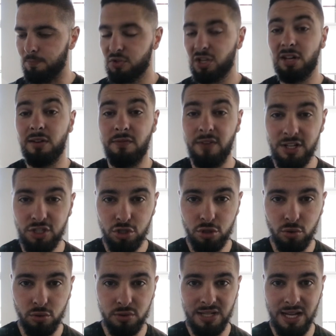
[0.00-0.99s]

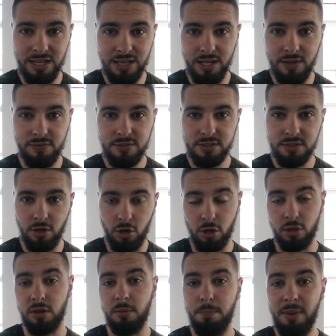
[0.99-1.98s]
Conventional deadlifts
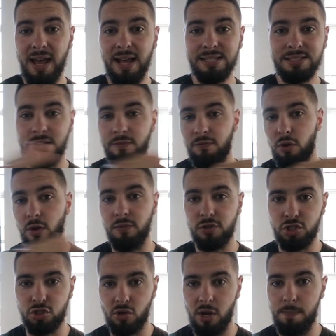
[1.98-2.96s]
are the best if you have a
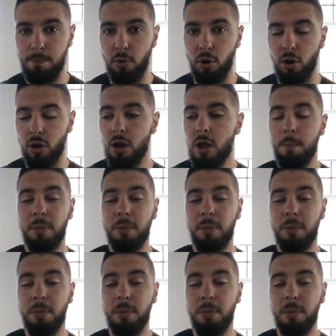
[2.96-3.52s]
straight bar,